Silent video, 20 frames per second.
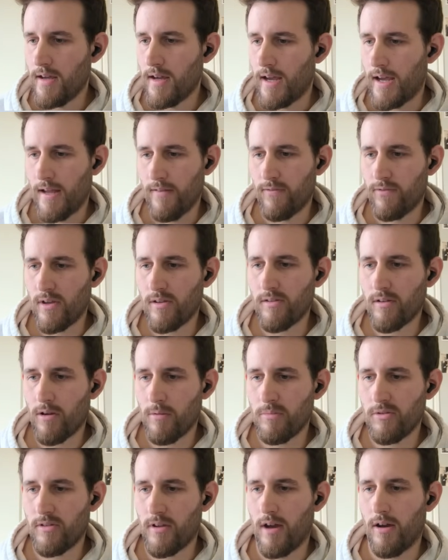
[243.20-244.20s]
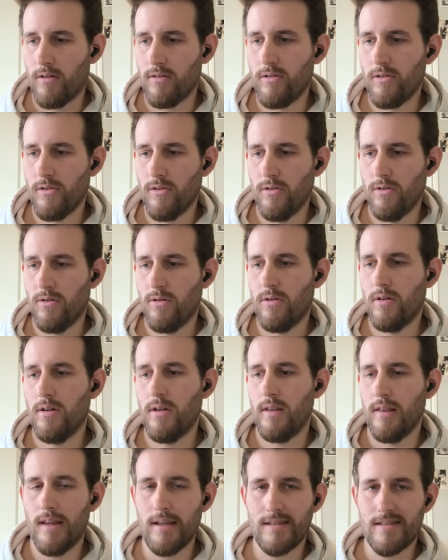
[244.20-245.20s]
and this comes down
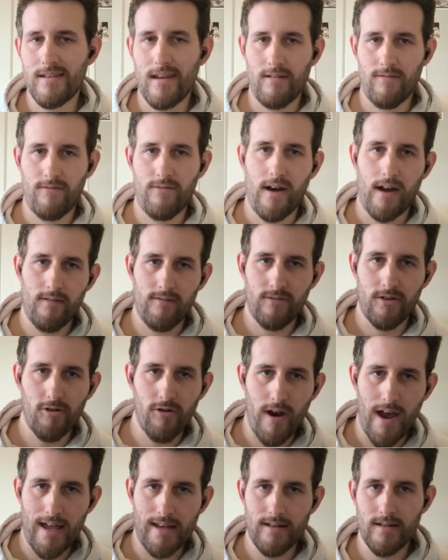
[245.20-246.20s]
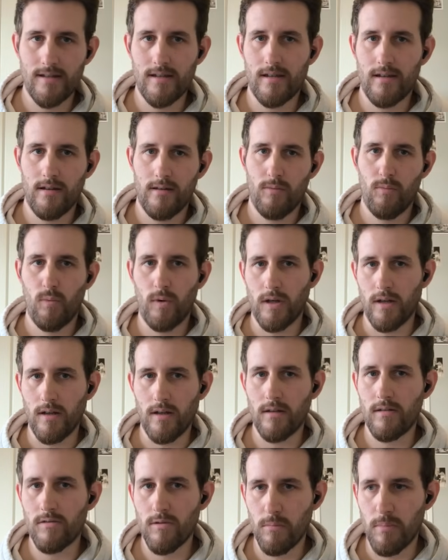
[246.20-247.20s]
to, let's say, $5,000 we
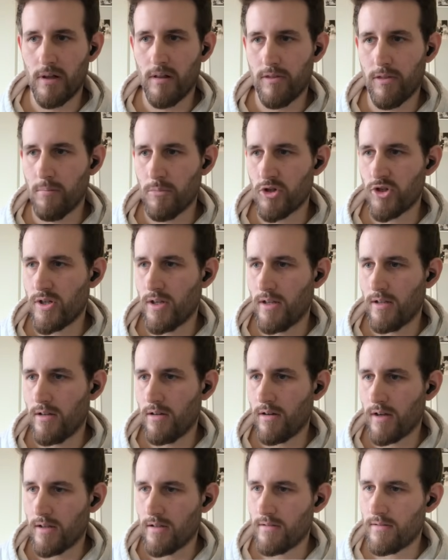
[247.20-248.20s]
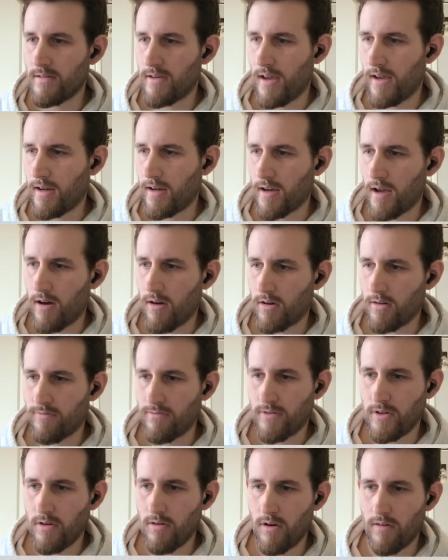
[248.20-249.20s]
need to build the machine. You can take out a
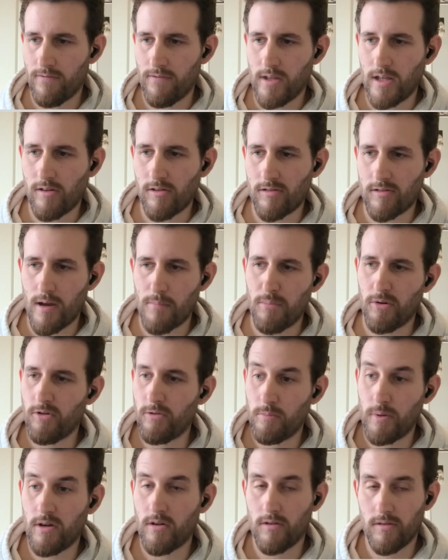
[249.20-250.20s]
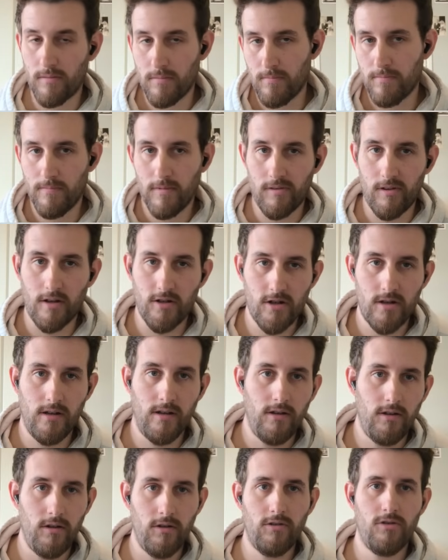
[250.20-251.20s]
few of these steppers because
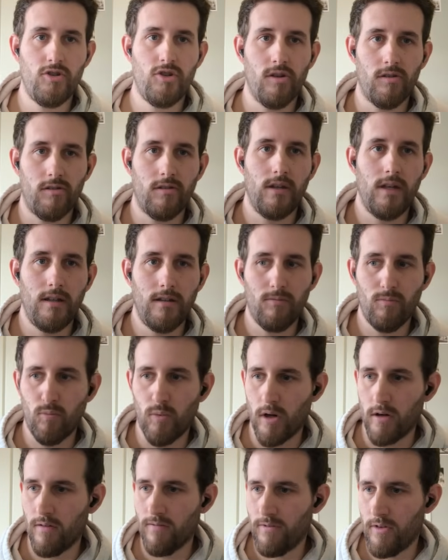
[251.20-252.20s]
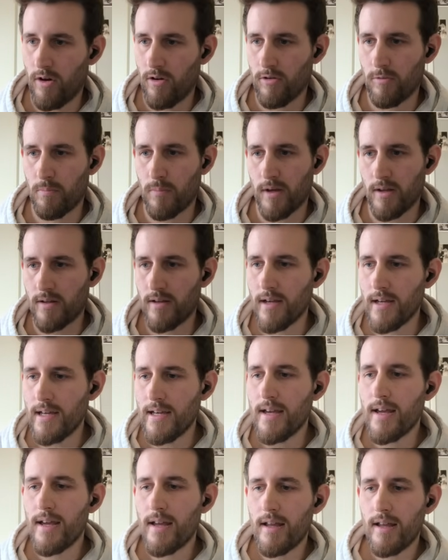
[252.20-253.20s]
essentially you just need one of those, but
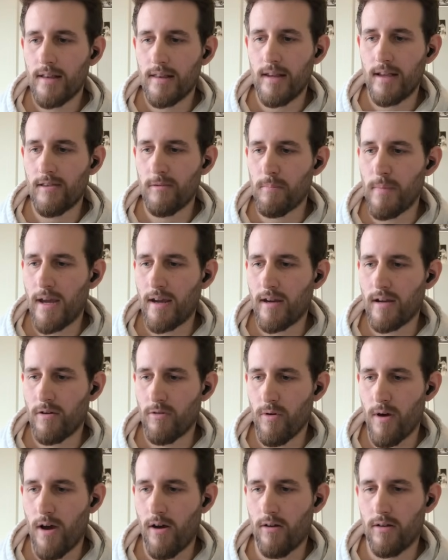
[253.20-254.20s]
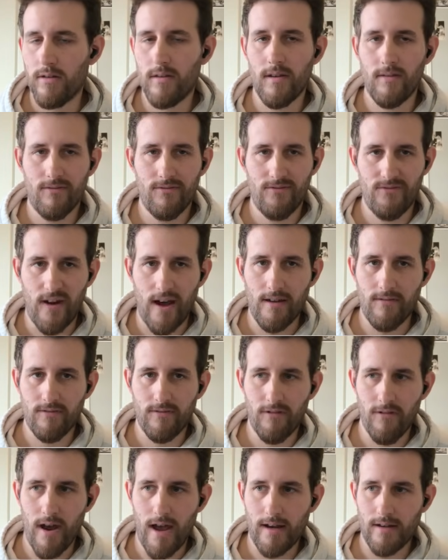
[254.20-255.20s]
let's make it around
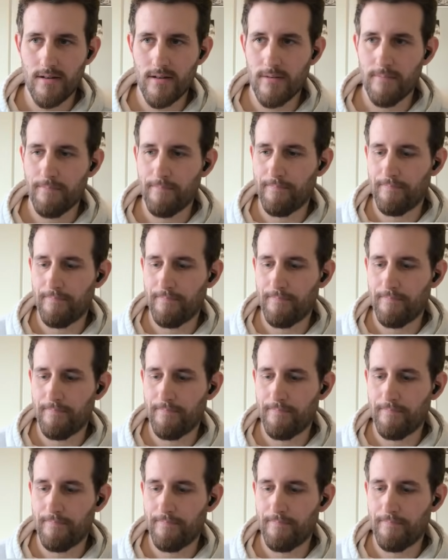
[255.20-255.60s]
$5,000.